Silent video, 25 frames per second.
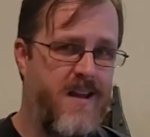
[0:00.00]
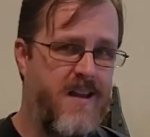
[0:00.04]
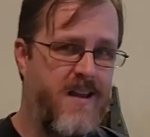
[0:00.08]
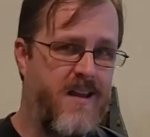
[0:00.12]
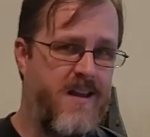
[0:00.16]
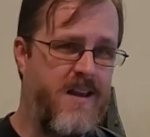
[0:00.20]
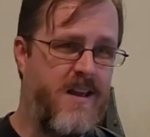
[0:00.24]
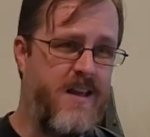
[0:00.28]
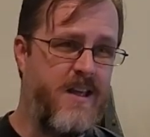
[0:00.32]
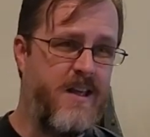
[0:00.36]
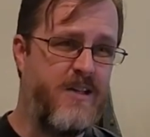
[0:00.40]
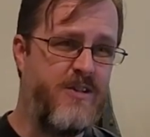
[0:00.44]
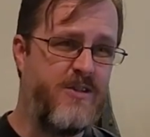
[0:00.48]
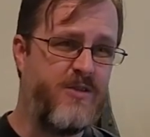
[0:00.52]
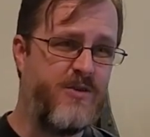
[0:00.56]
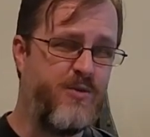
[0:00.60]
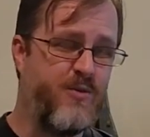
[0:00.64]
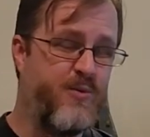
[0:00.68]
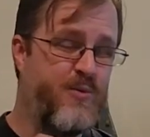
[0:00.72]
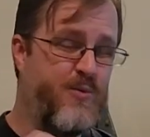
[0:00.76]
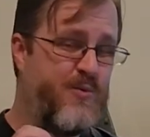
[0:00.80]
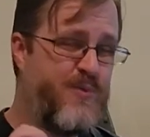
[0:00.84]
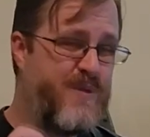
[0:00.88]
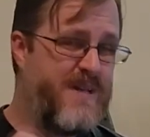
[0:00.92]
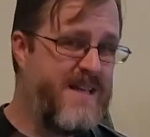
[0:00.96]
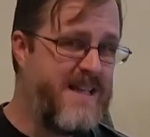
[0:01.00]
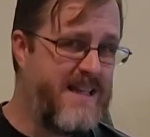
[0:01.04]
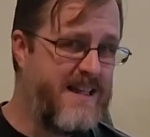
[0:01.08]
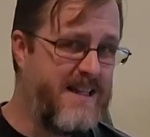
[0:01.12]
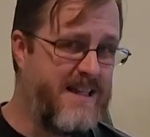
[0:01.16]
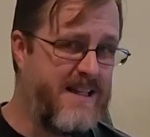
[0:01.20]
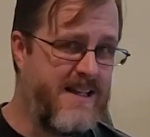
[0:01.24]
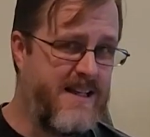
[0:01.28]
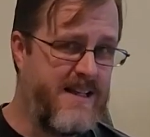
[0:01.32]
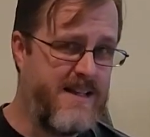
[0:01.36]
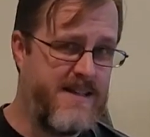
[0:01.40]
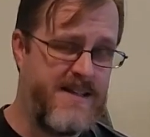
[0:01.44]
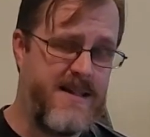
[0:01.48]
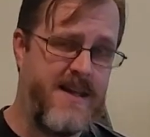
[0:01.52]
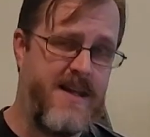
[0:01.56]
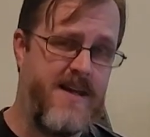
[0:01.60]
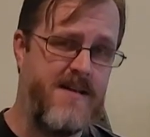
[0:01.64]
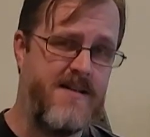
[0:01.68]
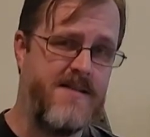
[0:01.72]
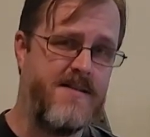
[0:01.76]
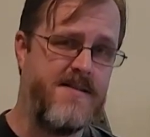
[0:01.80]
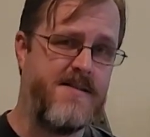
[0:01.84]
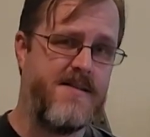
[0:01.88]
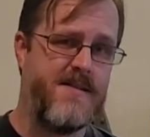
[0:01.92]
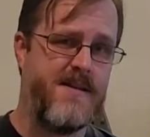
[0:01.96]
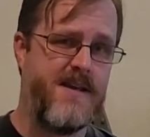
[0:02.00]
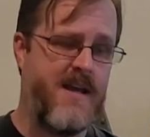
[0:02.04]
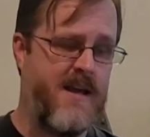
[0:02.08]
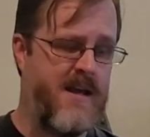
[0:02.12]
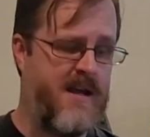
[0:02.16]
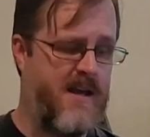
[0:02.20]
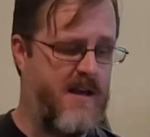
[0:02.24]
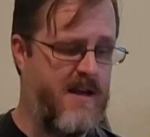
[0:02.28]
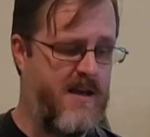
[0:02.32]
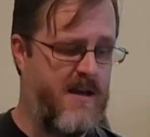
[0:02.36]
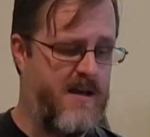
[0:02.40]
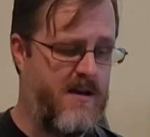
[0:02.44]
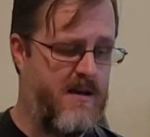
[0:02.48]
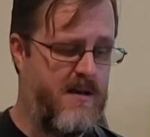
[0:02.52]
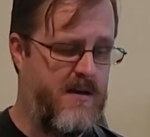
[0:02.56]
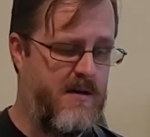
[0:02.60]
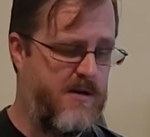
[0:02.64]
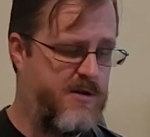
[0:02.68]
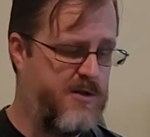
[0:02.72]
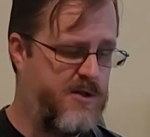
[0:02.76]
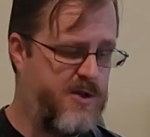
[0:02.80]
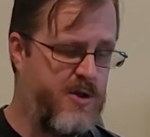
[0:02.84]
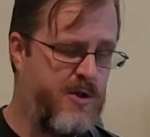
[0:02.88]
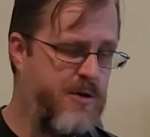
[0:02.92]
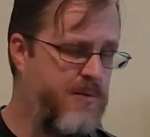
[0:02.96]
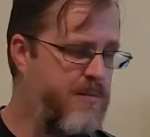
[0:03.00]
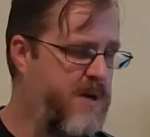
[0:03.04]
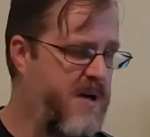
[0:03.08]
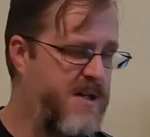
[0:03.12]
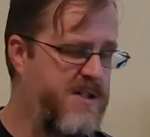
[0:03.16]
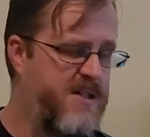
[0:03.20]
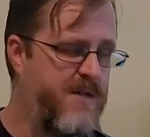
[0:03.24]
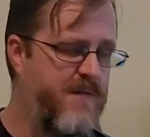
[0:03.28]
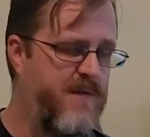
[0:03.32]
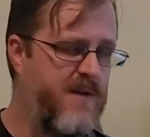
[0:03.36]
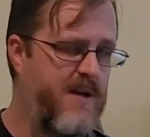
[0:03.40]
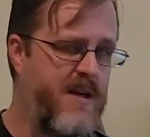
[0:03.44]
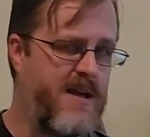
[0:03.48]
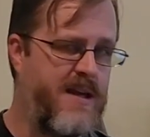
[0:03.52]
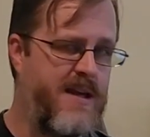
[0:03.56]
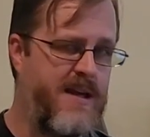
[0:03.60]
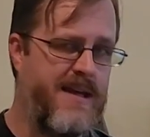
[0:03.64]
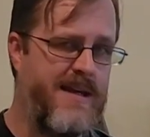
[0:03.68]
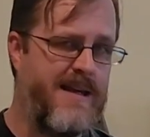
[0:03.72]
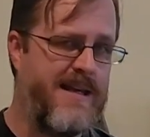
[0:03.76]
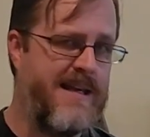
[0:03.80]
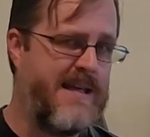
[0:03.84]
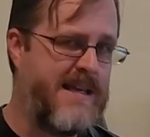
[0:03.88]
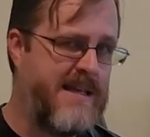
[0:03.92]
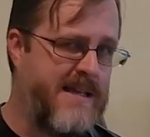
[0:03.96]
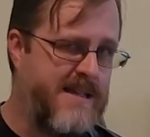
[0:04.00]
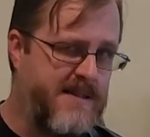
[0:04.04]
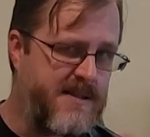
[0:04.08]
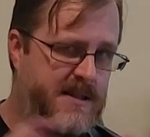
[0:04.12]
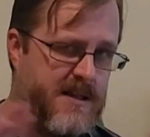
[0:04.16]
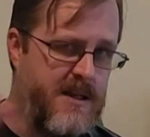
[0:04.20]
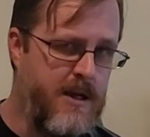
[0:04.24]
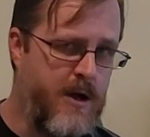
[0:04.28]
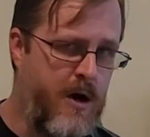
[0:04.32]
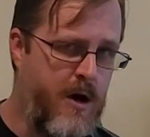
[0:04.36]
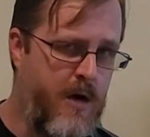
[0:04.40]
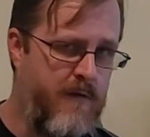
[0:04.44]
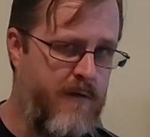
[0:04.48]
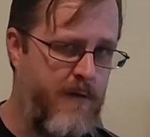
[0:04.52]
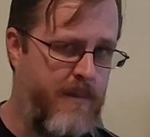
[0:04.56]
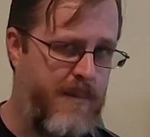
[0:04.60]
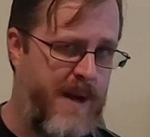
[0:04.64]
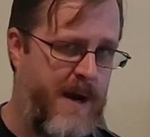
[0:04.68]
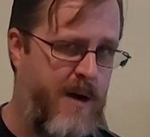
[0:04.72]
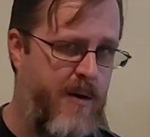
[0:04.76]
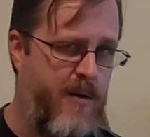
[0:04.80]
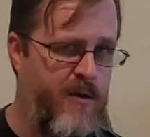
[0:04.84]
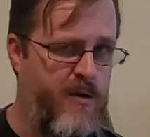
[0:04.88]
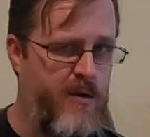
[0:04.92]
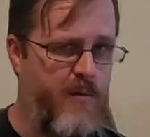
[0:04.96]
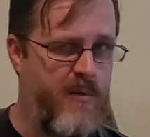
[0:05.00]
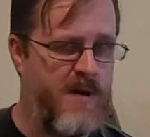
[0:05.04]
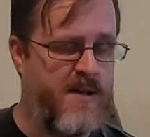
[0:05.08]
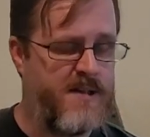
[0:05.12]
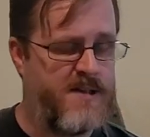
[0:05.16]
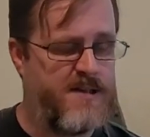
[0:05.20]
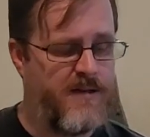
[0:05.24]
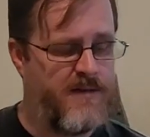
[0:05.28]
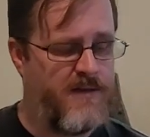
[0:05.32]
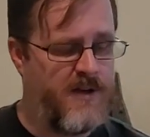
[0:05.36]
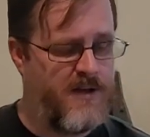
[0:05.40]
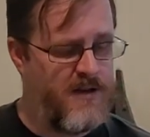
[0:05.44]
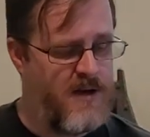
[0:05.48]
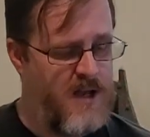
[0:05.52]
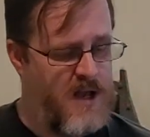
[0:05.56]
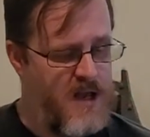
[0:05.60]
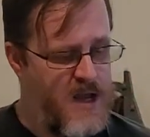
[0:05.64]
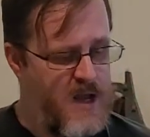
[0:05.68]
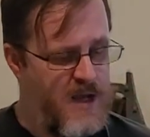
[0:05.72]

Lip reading: is really intense, and too much of it can easily overpower the rest of it.